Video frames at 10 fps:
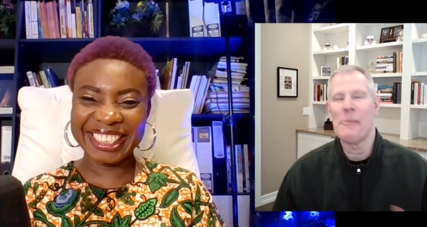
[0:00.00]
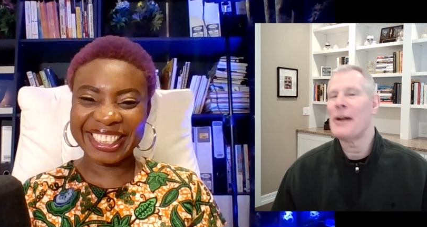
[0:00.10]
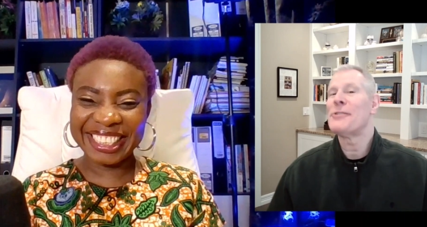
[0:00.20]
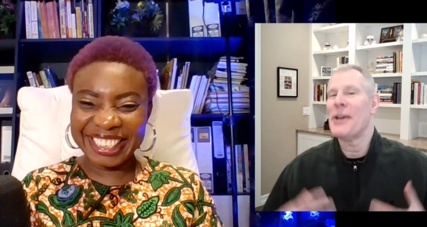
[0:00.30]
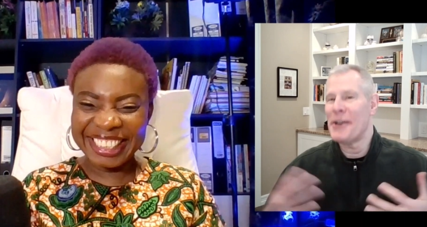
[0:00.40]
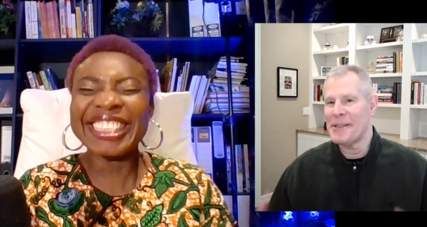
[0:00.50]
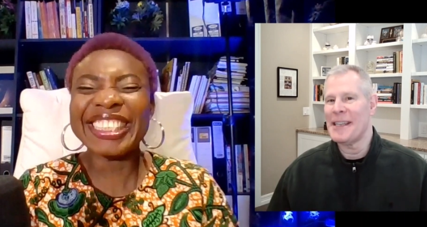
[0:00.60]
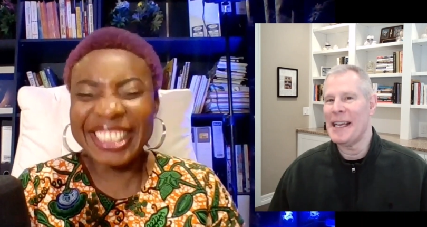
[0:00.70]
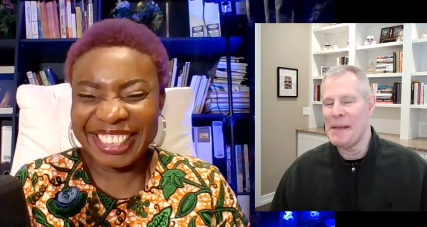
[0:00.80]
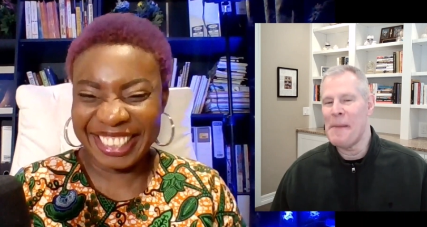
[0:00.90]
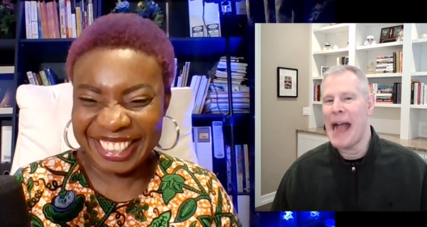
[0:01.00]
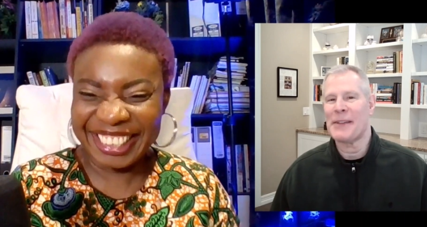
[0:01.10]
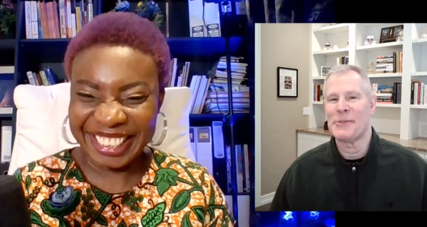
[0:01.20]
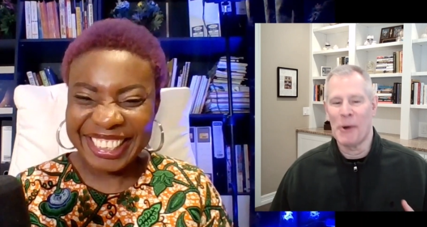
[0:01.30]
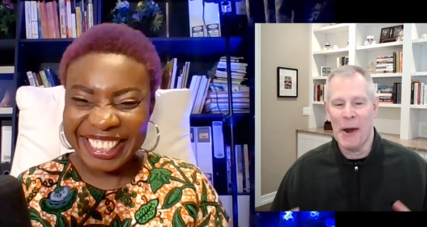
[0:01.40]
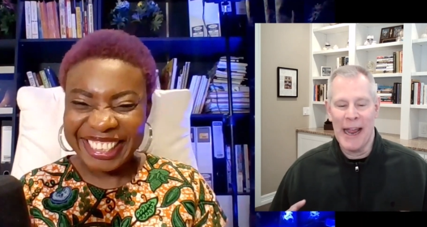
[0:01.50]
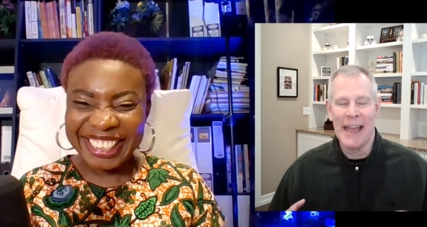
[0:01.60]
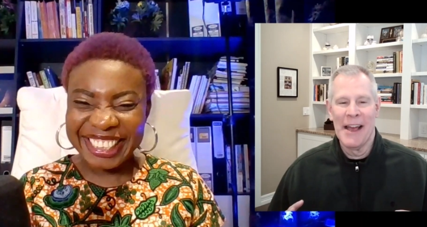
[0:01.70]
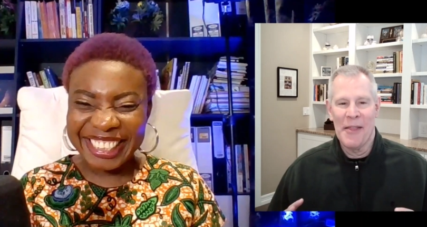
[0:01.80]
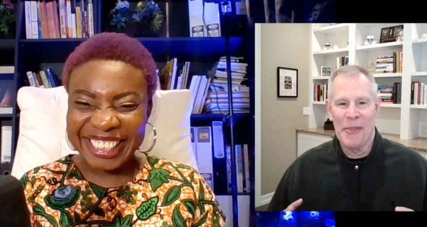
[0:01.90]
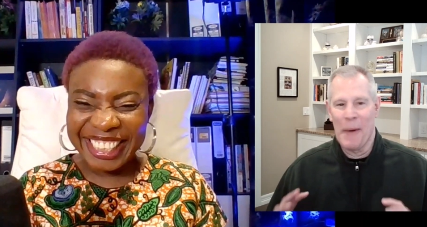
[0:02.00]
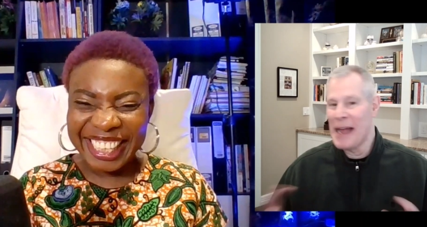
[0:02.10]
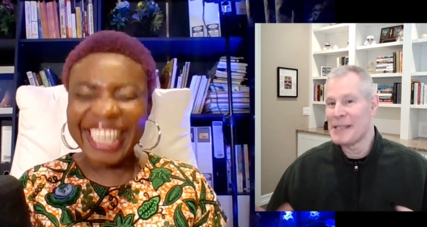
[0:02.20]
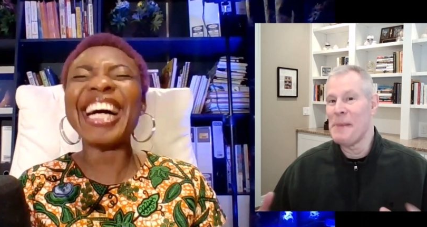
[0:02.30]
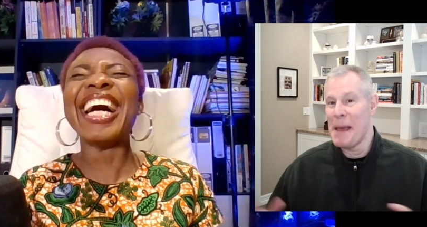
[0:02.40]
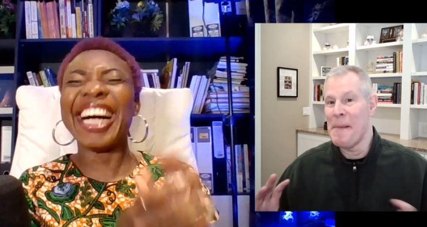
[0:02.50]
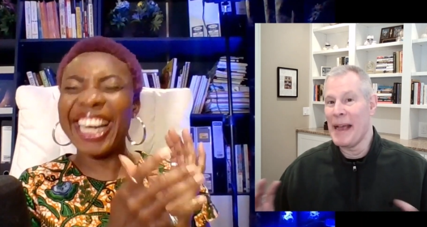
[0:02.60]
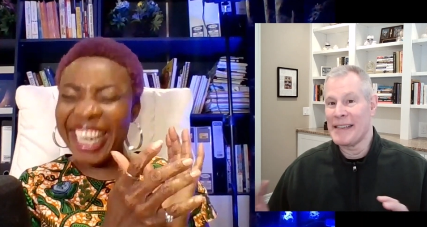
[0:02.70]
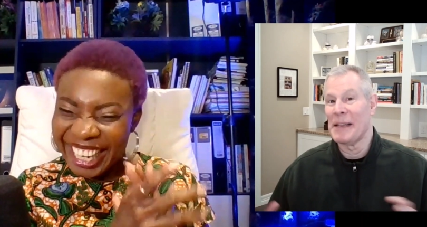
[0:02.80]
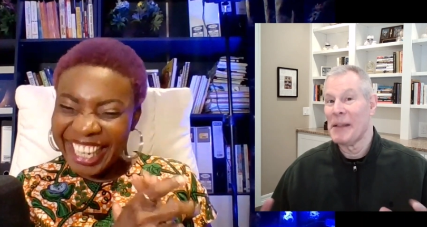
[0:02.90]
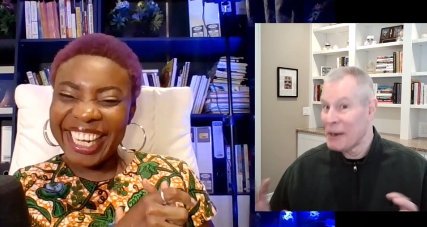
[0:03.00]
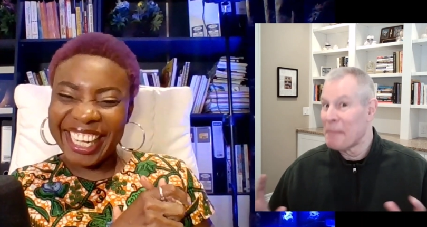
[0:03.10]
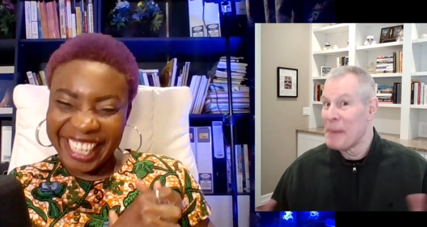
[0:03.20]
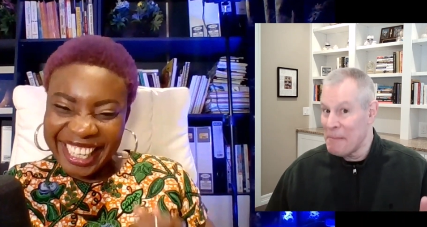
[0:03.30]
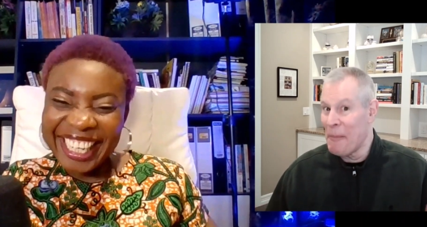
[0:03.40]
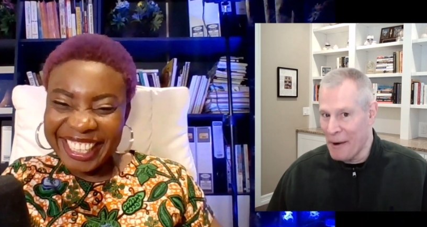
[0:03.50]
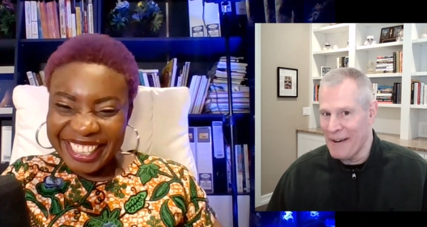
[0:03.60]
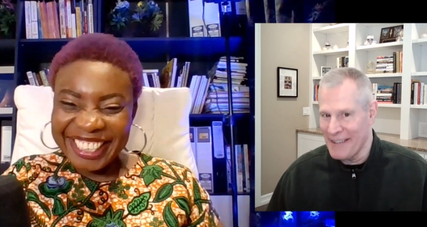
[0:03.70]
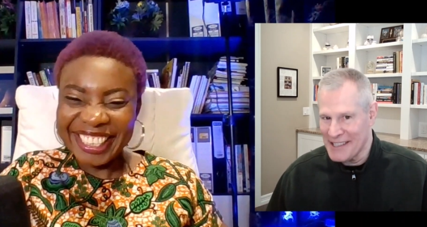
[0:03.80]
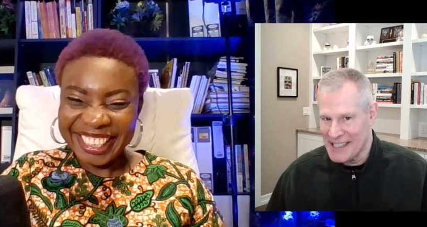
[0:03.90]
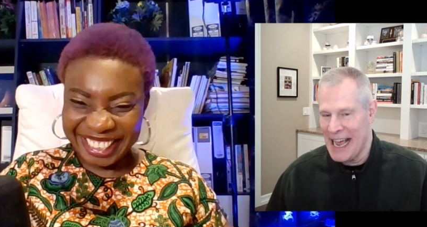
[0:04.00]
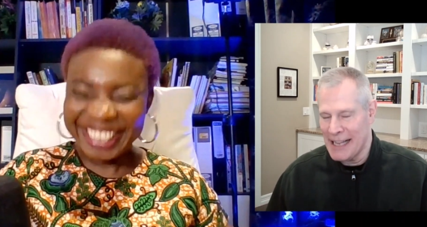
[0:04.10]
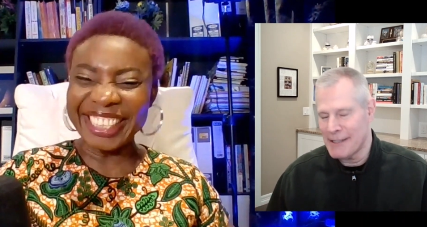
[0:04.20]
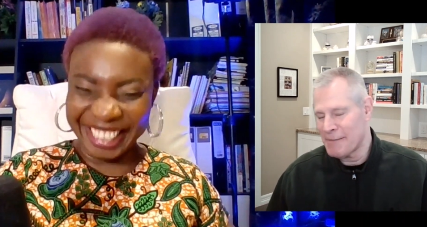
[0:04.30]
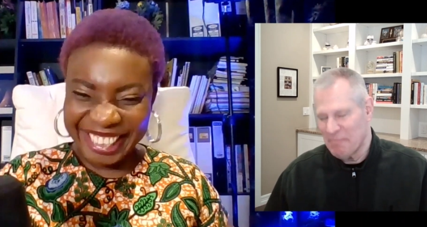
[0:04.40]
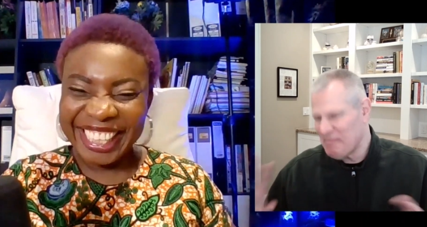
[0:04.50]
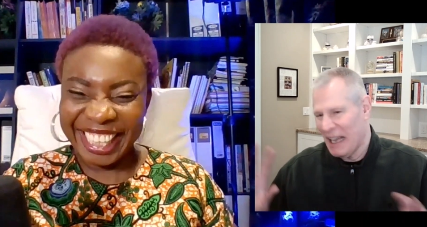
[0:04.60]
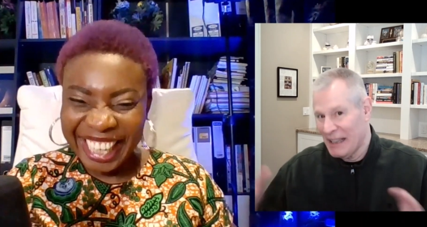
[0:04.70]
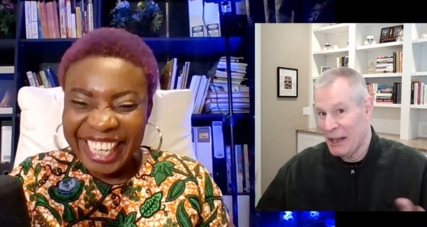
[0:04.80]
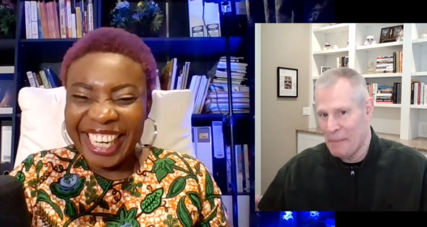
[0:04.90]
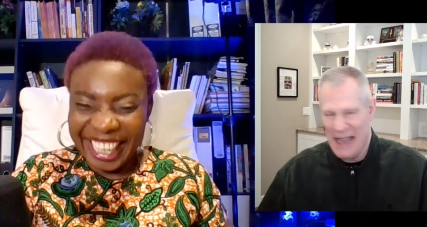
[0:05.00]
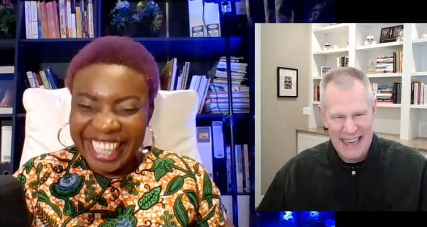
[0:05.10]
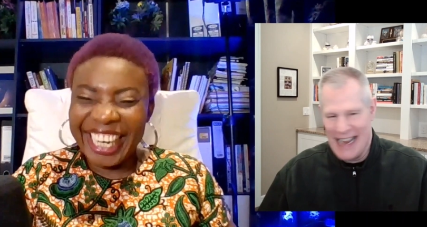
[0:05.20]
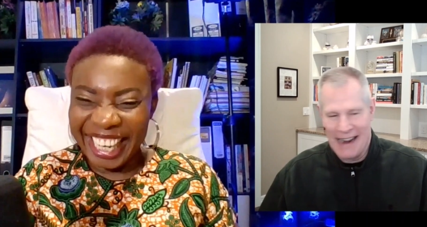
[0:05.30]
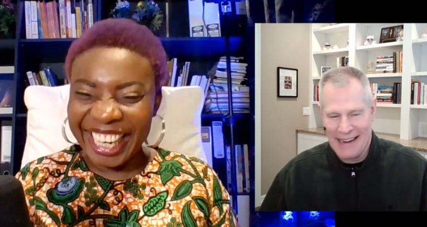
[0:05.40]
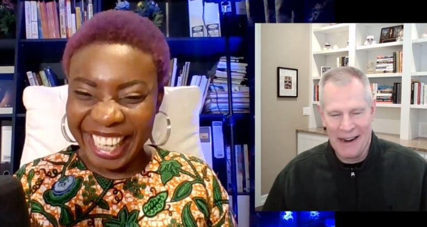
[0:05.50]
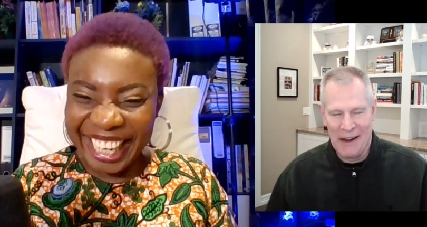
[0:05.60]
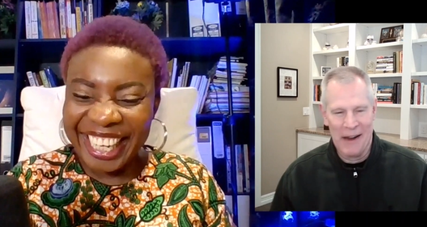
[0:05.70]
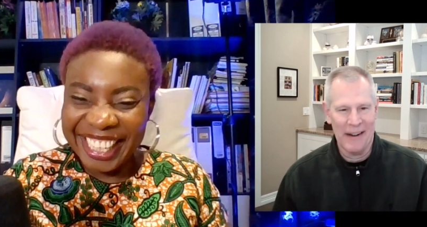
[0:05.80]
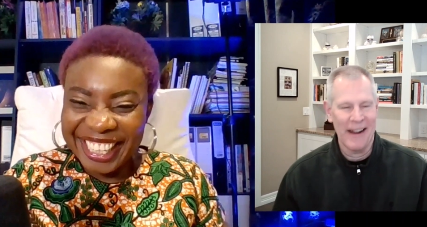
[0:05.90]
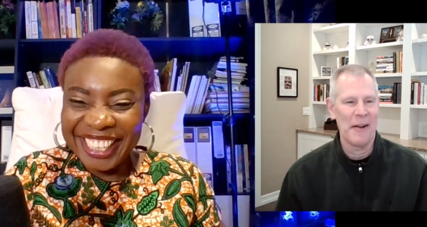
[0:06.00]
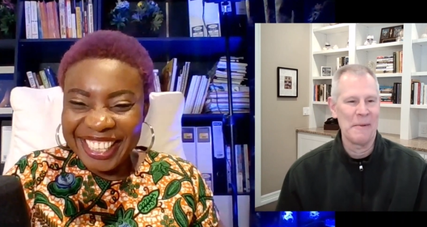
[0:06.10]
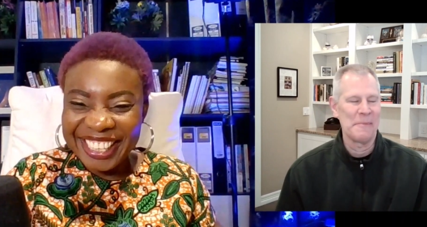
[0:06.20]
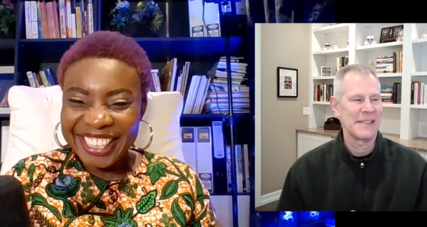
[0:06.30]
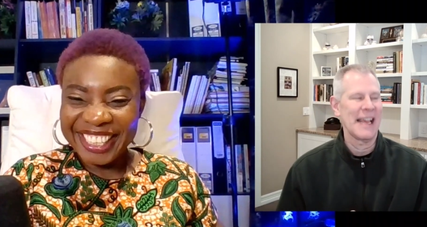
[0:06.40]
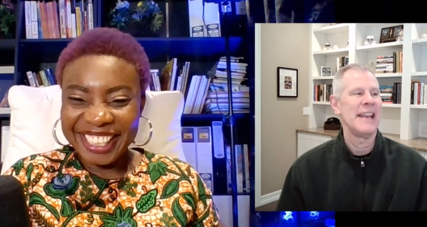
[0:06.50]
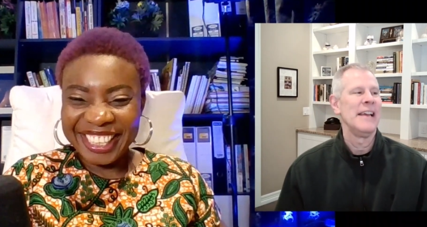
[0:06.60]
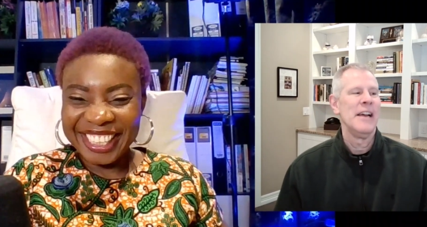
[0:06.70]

Speaker 1: and once you understand the backstory, the resume makes a little bit more sense, a little bit, not not a hundred percent.